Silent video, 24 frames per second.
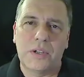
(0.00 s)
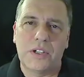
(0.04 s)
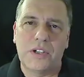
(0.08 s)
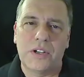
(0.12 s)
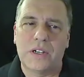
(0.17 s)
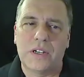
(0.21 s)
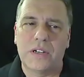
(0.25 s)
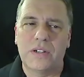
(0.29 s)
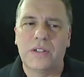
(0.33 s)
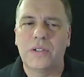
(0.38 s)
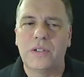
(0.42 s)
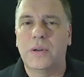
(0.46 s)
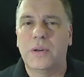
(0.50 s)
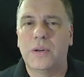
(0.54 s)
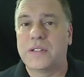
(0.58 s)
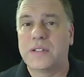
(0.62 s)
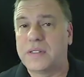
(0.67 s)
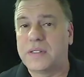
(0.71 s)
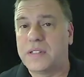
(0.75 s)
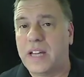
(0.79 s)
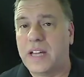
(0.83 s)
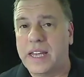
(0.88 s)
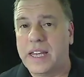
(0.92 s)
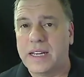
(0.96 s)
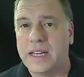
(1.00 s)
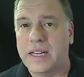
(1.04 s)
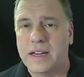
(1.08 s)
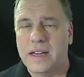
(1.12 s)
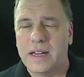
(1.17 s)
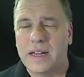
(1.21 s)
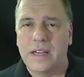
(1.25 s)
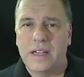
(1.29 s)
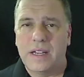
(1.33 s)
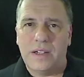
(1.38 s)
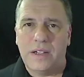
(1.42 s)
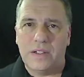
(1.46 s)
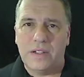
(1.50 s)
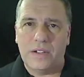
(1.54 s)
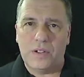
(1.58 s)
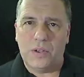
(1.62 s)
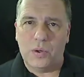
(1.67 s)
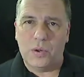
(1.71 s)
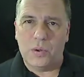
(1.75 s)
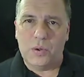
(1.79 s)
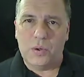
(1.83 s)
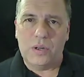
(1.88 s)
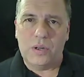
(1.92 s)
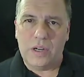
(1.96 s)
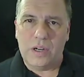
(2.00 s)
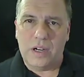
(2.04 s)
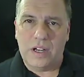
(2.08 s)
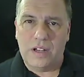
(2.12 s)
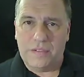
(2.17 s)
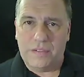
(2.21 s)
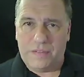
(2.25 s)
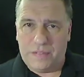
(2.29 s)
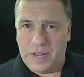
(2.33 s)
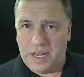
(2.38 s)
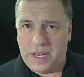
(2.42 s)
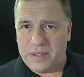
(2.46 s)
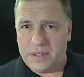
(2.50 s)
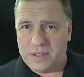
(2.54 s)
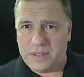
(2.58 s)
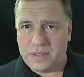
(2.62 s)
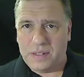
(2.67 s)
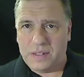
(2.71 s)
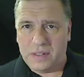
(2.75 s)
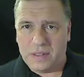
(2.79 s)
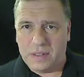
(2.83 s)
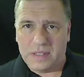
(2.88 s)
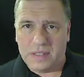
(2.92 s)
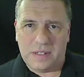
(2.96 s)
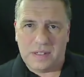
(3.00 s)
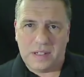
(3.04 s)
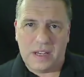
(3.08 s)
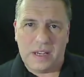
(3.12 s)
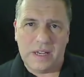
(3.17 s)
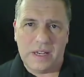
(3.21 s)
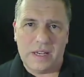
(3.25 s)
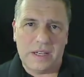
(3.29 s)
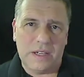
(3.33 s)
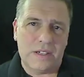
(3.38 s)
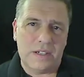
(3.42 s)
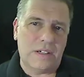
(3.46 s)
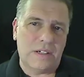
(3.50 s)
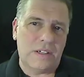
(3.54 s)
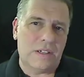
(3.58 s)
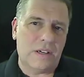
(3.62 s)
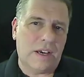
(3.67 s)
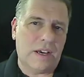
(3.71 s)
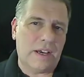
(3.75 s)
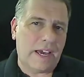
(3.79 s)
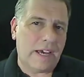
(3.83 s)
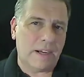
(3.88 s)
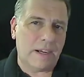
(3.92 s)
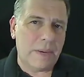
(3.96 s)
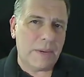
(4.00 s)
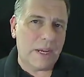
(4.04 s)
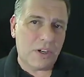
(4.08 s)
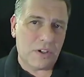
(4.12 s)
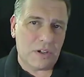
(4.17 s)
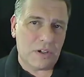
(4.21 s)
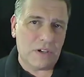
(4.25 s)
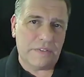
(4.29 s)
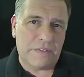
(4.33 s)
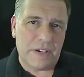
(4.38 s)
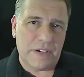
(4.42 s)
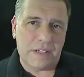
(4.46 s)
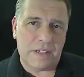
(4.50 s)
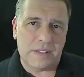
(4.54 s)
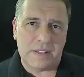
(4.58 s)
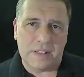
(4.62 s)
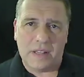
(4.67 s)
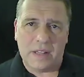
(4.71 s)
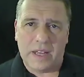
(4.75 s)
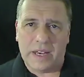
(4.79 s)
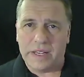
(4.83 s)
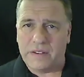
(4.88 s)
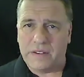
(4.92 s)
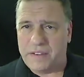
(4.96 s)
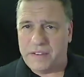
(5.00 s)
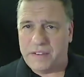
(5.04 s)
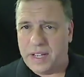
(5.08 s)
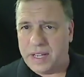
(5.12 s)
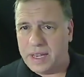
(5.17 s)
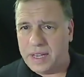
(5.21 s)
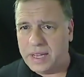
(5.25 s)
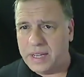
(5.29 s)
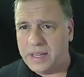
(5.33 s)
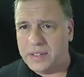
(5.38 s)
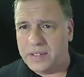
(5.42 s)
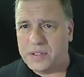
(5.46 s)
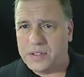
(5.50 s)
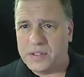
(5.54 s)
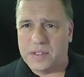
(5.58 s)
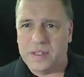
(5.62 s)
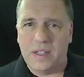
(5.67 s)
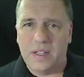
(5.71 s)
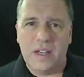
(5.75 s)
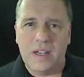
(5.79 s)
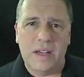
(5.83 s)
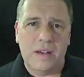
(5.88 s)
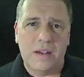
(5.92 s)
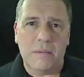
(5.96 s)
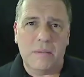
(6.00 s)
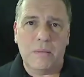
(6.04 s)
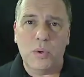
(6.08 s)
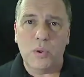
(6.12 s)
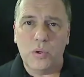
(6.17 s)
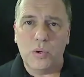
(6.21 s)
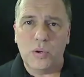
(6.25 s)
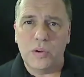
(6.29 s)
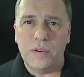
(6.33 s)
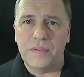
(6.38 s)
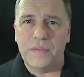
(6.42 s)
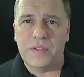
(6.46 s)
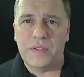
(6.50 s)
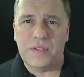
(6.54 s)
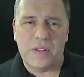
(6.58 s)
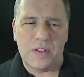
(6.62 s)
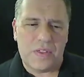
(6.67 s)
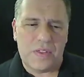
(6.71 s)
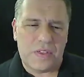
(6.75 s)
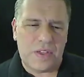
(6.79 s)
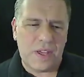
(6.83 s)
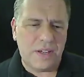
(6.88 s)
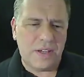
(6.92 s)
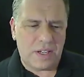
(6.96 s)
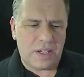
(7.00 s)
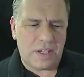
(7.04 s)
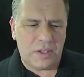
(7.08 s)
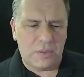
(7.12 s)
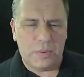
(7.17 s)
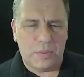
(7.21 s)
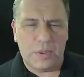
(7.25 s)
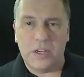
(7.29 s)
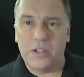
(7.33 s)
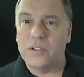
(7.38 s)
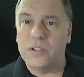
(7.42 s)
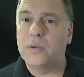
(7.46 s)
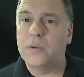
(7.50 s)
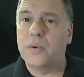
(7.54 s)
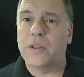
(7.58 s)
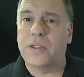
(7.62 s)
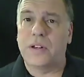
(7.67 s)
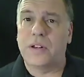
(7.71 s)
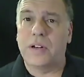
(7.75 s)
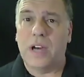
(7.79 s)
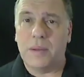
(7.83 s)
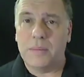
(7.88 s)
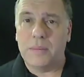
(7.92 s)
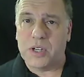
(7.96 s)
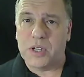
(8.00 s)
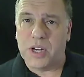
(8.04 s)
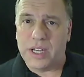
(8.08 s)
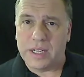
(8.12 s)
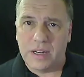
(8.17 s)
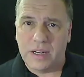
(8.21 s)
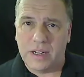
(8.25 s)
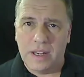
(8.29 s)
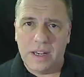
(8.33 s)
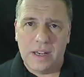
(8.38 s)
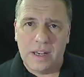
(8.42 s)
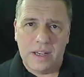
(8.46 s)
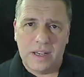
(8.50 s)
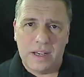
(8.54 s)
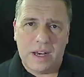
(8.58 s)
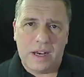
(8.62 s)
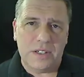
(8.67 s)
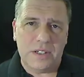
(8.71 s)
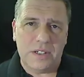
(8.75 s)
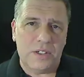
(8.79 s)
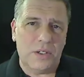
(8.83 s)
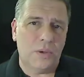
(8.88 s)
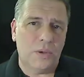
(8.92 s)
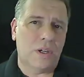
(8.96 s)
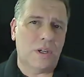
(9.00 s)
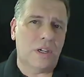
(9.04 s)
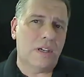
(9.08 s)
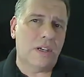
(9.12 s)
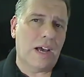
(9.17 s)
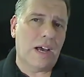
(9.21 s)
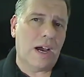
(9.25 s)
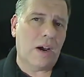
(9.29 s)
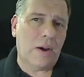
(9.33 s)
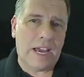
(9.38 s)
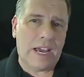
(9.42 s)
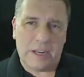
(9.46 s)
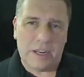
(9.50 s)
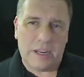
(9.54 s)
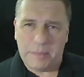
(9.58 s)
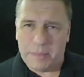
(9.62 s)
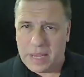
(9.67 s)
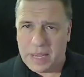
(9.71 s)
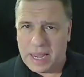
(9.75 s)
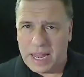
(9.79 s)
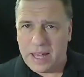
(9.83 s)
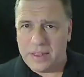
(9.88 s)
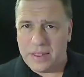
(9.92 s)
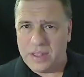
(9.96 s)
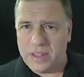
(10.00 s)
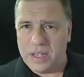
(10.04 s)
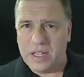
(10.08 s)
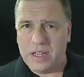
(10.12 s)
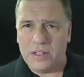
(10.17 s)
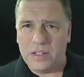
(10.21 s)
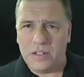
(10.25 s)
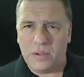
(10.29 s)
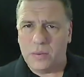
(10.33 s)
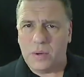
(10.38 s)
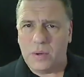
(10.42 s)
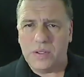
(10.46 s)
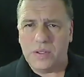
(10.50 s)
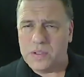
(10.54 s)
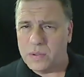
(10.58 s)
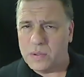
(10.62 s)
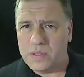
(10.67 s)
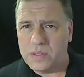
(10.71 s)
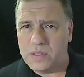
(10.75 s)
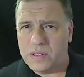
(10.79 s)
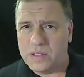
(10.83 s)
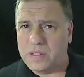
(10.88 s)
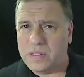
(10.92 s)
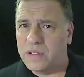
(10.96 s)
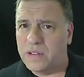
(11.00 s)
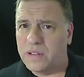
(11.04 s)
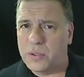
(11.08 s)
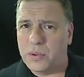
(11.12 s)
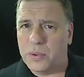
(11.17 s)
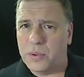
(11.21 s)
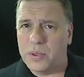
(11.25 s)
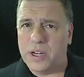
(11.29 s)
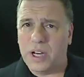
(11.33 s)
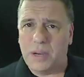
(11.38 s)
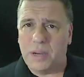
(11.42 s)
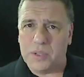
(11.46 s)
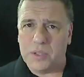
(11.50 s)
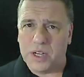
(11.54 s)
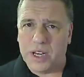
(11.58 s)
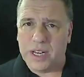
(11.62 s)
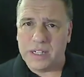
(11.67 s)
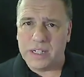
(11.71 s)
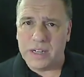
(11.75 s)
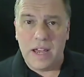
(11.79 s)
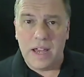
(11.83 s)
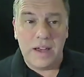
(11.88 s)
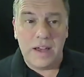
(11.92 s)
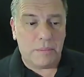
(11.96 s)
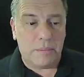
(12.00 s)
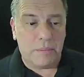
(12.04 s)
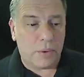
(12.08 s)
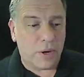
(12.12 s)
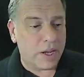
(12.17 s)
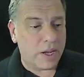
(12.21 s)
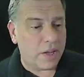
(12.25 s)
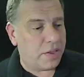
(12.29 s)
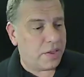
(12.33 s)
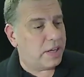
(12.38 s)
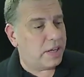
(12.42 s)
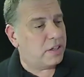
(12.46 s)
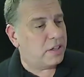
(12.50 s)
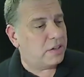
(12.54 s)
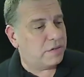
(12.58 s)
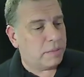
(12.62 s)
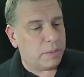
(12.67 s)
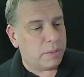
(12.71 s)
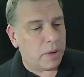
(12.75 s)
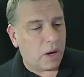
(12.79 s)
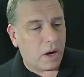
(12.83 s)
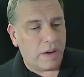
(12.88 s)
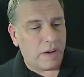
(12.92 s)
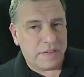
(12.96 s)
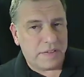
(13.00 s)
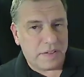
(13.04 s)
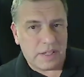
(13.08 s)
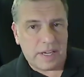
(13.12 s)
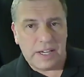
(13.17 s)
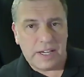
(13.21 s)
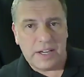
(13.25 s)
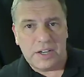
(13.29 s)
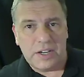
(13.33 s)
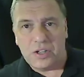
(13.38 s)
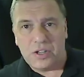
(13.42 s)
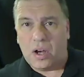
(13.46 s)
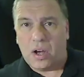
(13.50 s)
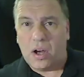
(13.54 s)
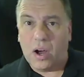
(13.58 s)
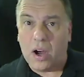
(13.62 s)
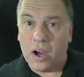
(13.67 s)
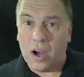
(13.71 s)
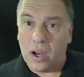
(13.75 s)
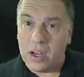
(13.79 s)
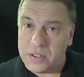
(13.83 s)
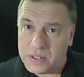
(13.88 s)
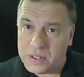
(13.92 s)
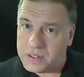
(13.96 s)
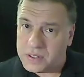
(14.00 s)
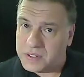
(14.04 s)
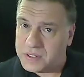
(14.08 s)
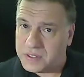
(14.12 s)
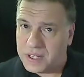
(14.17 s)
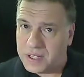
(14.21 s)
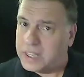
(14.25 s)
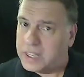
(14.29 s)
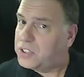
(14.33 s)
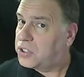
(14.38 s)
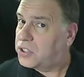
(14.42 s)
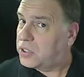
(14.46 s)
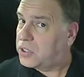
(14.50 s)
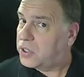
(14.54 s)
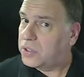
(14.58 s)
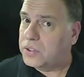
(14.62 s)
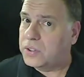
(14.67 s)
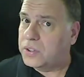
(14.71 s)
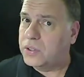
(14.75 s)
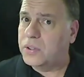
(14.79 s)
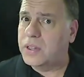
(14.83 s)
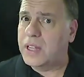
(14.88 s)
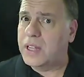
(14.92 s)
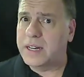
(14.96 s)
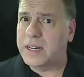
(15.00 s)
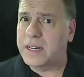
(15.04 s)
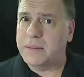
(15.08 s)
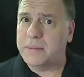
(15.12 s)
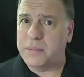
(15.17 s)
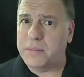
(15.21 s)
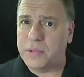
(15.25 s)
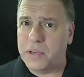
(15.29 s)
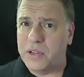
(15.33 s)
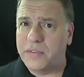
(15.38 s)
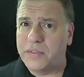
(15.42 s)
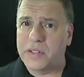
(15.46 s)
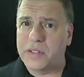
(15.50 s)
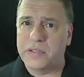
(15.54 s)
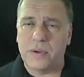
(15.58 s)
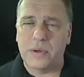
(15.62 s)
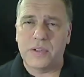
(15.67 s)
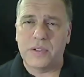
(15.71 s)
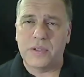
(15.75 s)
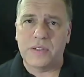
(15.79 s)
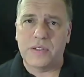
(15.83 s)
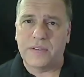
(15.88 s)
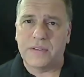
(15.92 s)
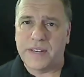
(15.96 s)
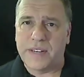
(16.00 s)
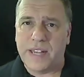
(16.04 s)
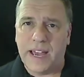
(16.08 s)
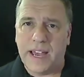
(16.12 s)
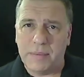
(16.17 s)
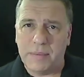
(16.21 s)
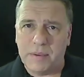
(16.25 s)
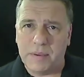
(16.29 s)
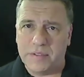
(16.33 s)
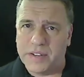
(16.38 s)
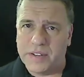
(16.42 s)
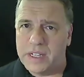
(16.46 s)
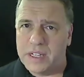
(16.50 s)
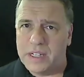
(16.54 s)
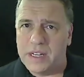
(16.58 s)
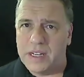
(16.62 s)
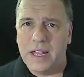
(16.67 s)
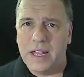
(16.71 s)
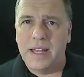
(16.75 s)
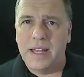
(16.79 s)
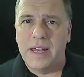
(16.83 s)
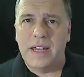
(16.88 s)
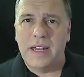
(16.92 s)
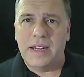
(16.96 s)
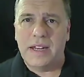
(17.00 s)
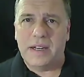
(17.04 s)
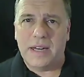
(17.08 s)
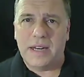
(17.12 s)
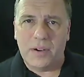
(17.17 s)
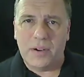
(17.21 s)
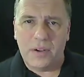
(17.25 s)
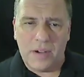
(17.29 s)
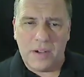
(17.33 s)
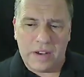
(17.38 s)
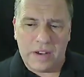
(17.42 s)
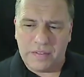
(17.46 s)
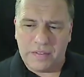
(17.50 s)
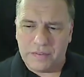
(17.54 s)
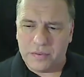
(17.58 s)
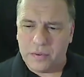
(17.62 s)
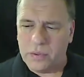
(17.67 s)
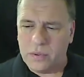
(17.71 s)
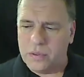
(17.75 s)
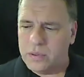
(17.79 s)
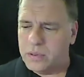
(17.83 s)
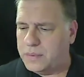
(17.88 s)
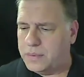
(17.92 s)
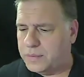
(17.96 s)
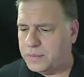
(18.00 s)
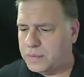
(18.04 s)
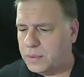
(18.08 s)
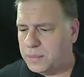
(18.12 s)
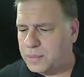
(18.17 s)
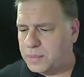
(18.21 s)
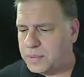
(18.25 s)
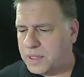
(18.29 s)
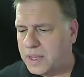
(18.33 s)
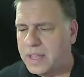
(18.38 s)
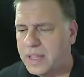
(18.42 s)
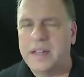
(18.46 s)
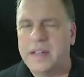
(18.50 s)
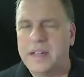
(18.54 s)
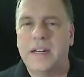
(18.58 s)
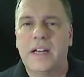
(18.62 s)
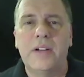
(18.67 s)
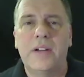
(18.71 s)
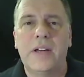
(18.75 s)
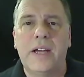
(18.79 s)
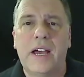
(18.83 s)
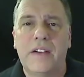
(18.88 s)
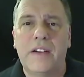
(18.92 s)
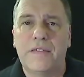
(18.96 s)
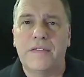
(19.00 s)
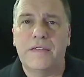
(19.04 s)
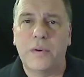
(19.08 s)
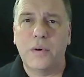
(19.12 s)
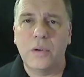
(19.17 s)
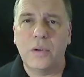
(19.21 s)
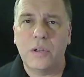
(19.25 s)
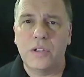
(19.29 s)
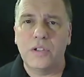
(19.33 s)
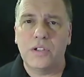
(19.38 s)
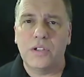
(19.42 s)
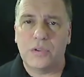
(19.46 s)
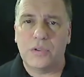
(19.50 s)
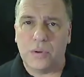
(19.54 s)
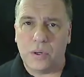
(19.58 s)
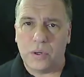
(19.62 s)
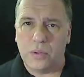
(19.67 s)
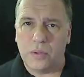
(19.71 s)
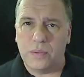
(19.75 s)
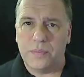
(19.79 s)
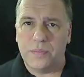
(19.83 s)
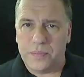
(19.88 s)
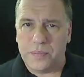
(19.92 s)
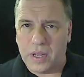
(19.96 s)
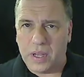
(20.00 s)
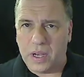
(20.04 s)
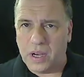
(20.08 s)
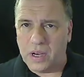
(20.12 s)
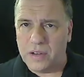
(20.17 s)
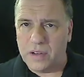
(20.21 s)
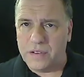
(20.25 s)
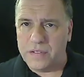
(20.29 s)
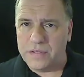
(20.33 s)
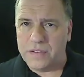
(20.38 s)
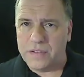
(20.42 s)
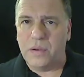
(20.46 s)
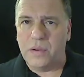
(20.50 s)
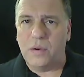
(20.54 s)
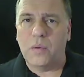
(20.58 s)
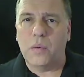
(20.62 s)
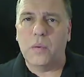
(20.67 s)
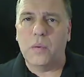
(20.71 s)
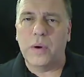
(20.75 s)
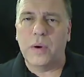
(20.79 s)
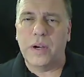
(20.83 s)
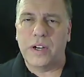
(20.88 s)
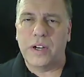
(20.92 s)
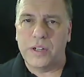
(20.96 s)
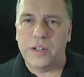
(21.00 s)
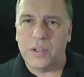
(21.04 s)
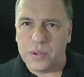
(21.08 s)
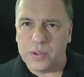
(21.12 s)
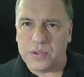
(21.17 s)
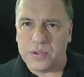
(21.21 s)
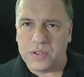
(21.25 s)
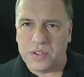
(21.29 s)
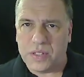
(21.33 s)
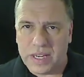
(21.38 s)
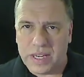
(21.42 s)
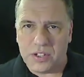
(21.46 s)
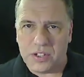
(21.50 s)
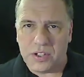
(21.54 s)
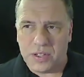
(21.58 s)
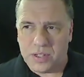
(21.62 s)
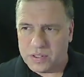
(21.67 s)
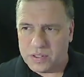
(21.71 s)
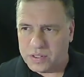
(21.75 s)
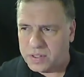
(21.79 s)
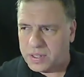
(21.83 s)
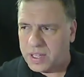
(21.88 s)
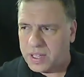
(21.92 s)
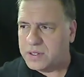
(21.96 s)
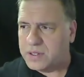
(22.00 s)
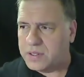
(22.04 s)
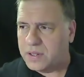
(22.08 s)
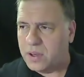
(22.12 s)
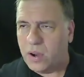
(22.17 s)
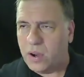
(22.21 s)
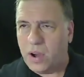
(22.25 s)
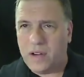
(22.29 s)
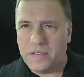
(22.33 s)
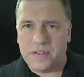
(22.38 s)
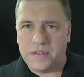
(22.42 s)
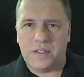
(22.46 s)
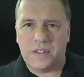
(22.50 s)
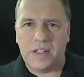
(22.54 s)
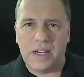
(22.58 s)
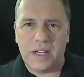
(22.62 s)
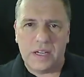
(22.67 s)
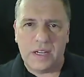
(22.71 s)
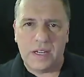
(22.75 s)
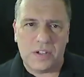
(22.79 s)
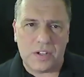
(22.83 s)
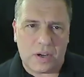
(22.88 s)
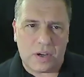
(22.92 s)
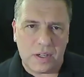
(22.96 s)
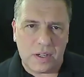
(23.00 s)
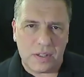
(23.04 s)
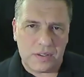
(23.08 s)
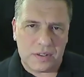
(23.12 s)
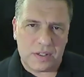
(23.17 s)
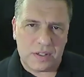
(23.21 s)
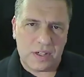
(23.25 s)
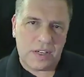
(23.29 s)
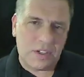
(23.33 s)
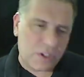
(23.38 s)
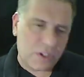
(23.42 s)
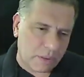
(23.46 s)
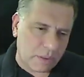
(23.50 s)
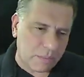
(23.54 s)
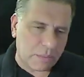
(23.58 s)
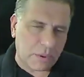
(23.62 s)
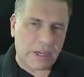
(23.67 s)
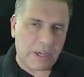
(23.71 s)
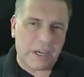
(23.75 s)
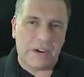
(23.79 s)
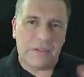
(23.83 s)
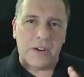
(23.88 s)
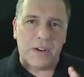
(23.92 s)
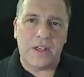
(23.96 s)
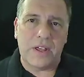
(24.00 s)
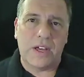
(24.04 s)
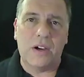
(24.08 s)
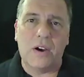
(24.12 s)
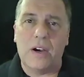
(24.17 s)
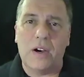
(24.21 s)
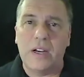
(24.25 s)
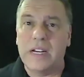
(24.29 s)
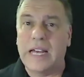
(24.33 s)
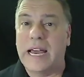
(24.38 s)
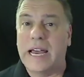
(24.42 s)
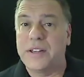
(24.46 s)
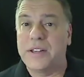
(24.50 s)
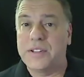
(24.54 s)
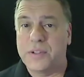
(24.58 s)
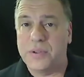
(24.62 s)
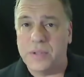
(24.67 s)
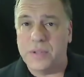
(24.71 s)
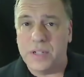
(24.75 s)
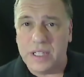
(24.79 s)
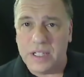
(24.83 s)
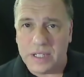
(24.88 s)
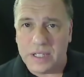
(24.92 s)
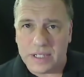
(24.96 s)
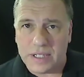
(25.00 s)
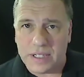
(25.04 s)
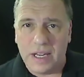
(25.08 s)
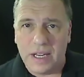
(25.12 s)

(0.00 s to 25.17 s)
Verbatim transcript: you can do is take your effects, let's say animation effects like fades, moves, things that you want to do with an object. Uh, you can now add pathing, do all sorts of stuff to an object, bring things from off stage onto stage. Couldn't do that in previous versions of Captivate. Now you have full, whoops, now you have full control of where your stage is. Things off stage, on stage, you can bring everything on as you need it.